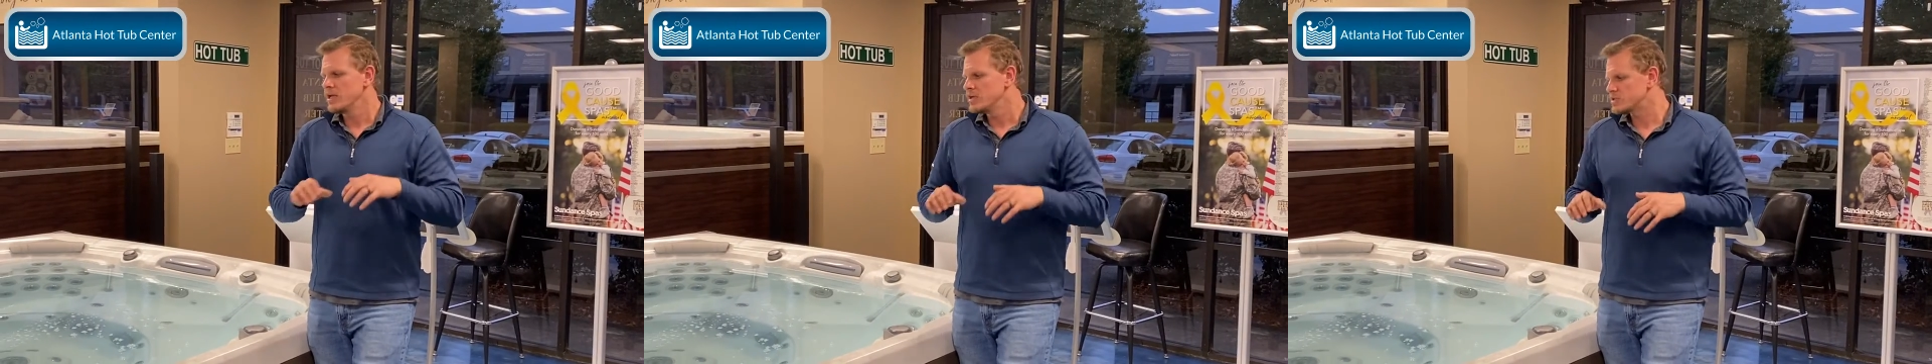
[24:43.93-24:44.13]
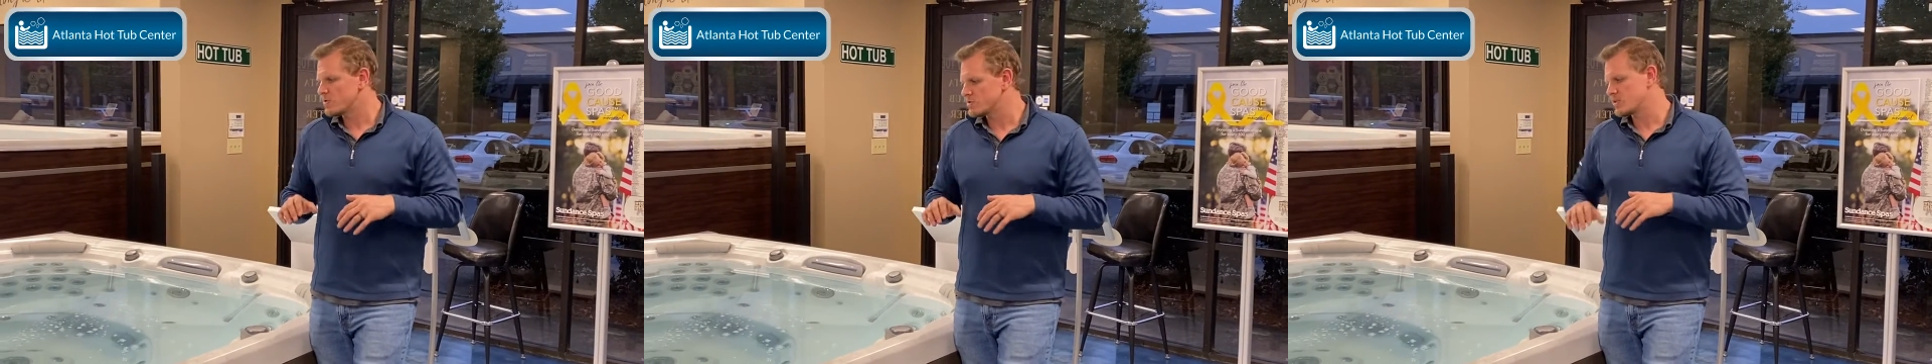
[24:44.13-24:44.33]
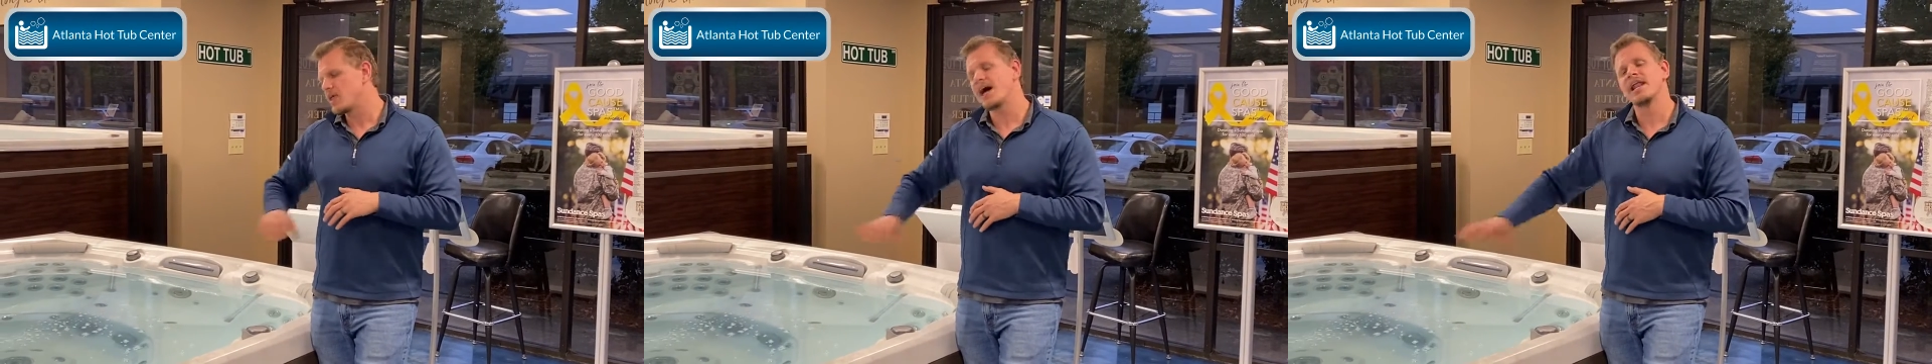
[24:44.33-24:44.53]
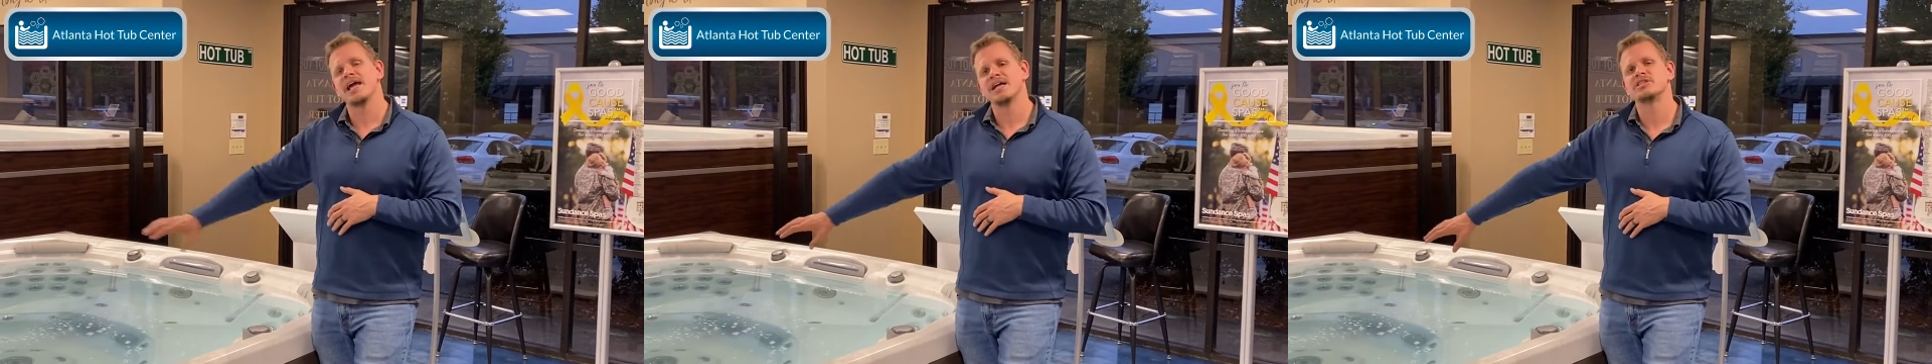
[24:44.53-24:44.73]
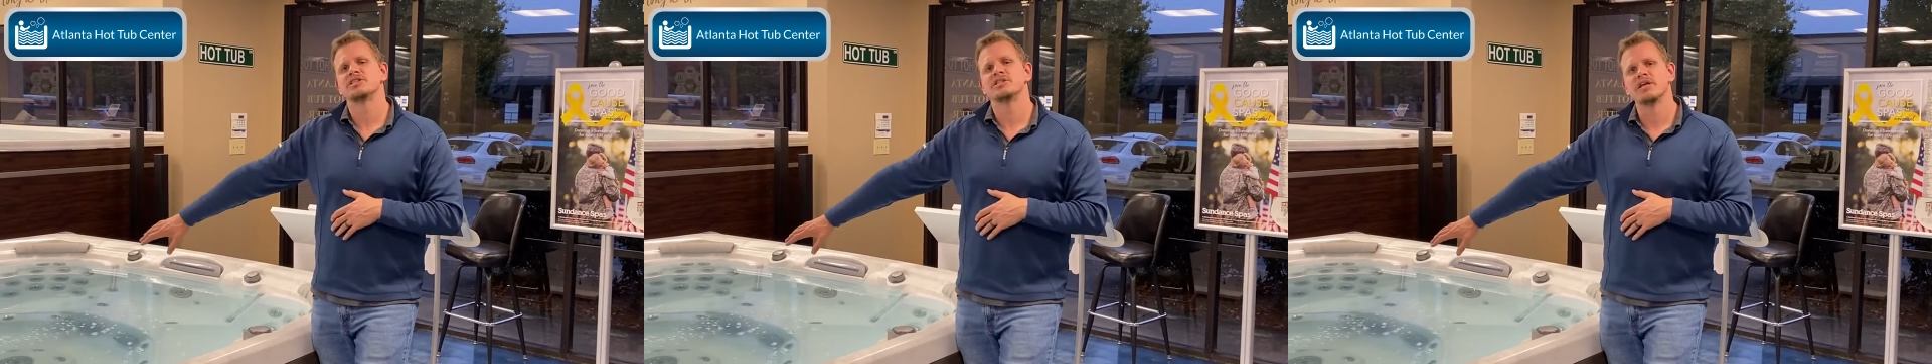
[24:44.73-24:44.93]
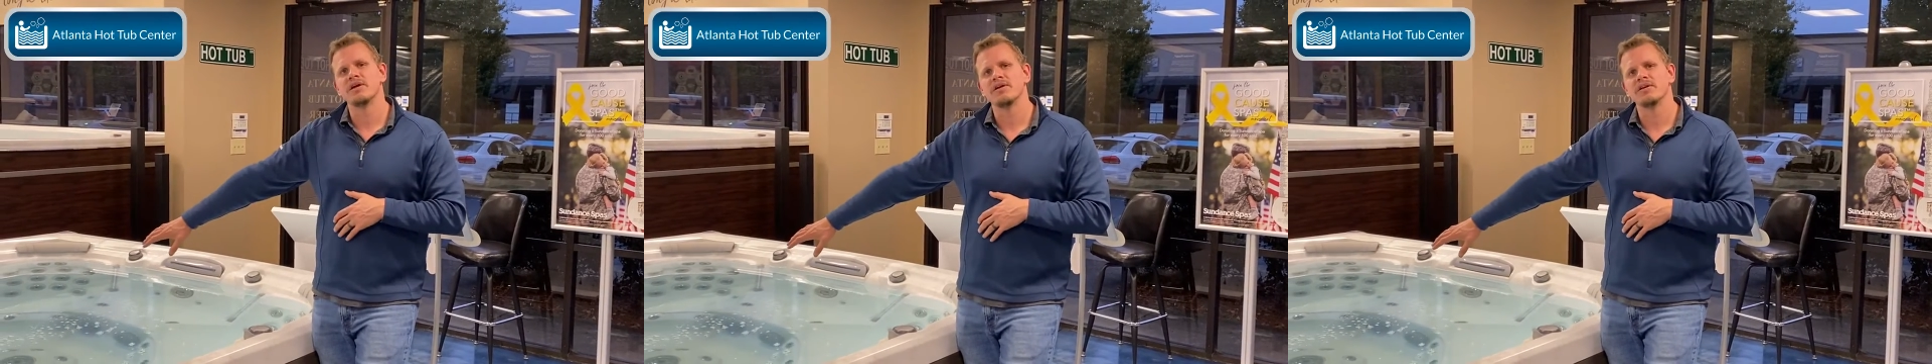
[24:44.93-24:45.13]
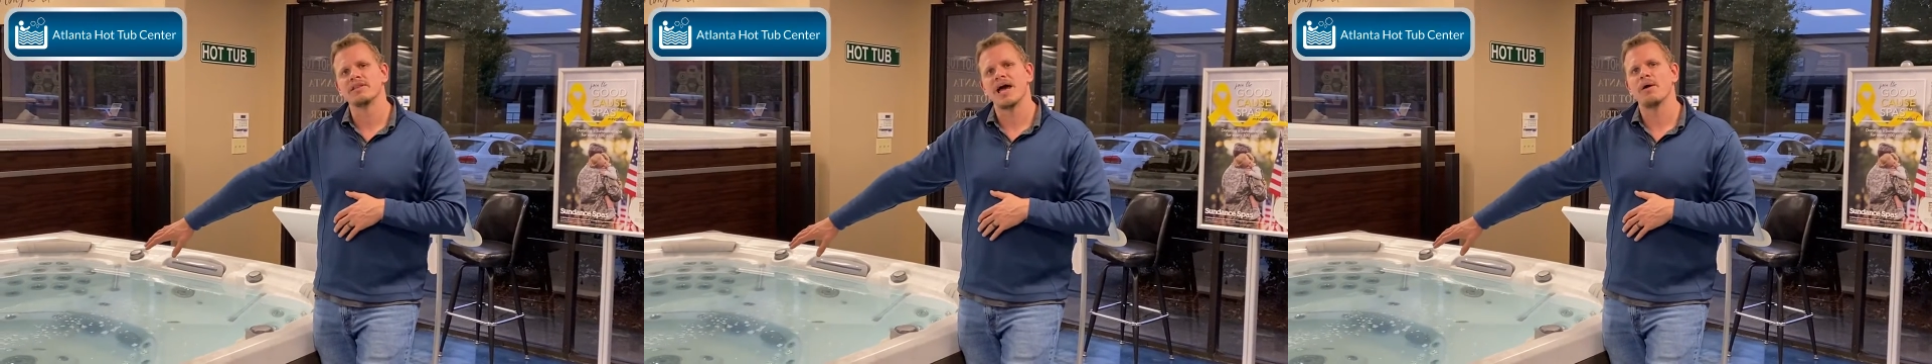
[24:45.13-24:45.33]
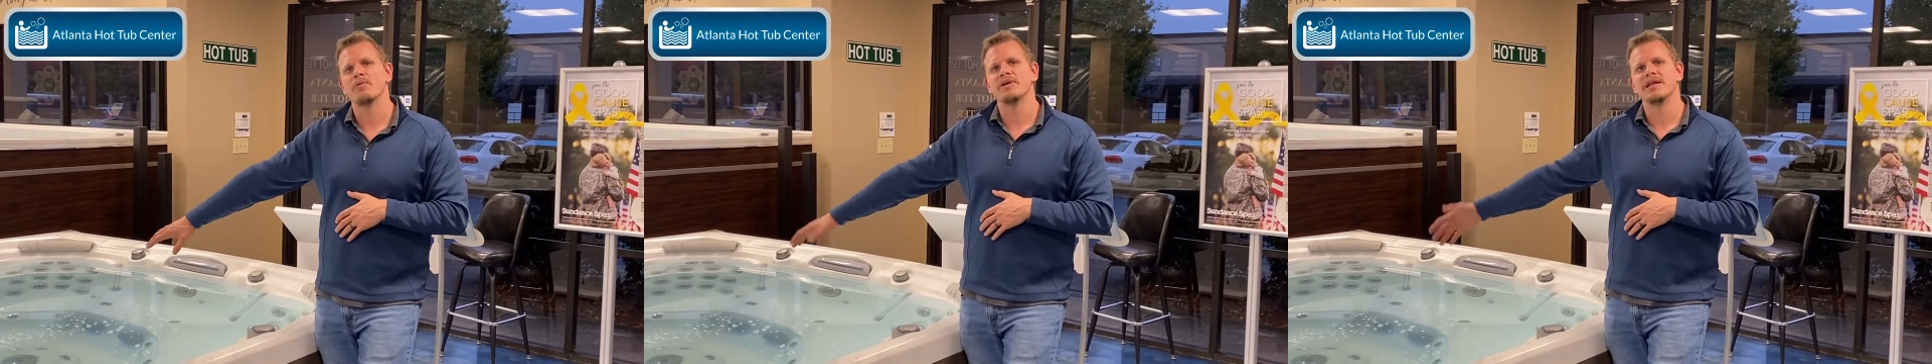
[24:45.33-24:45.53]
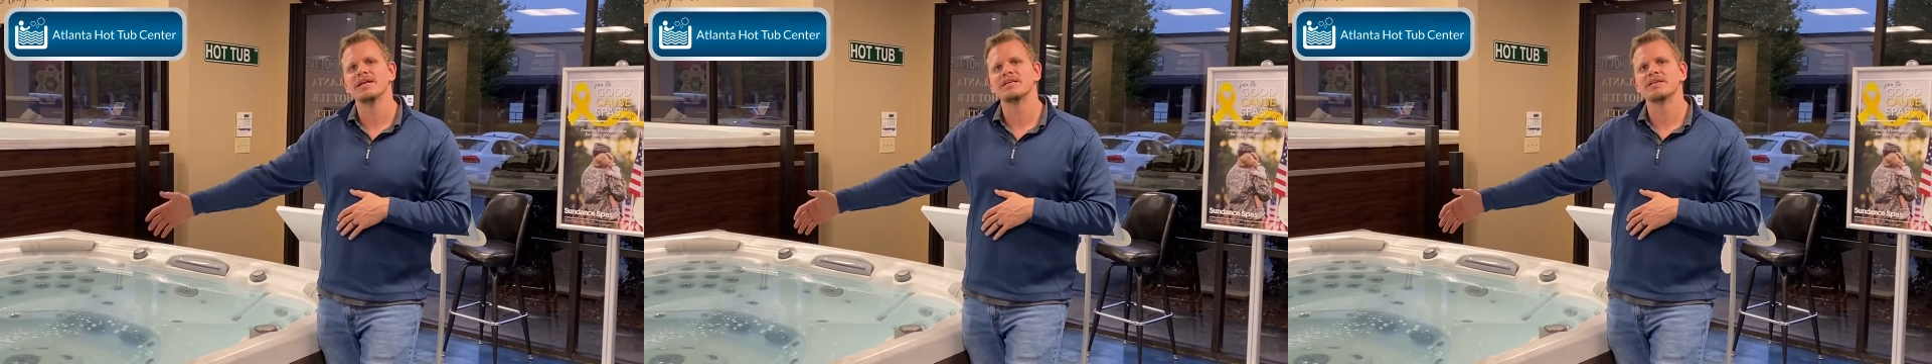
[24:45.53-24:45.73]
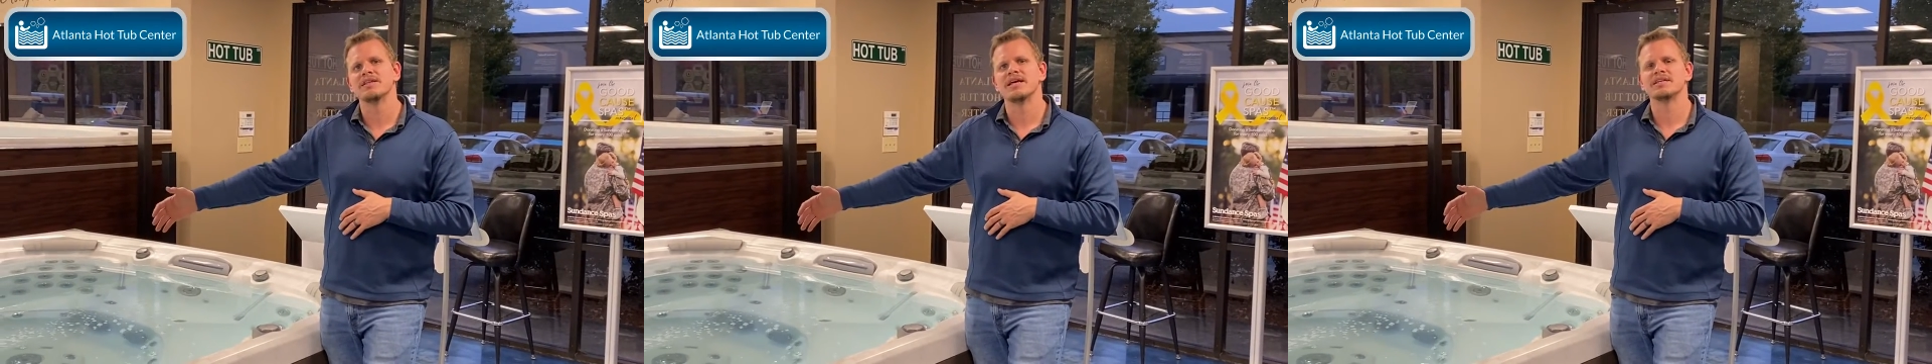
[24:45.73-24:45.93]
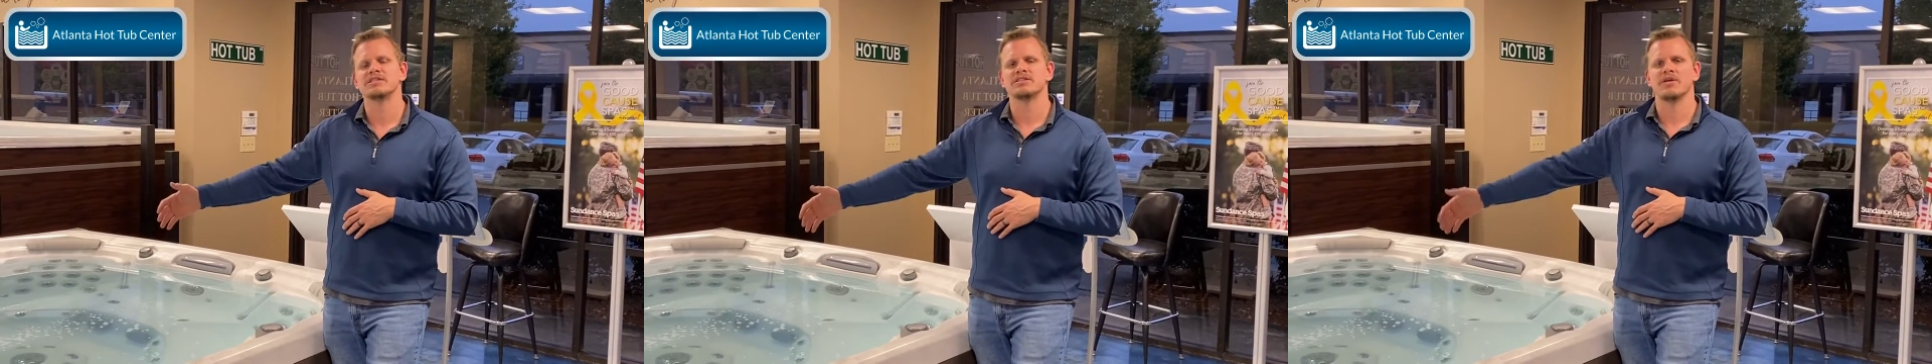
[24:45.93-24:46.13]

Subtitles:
So there's a lot of engineering that went into this,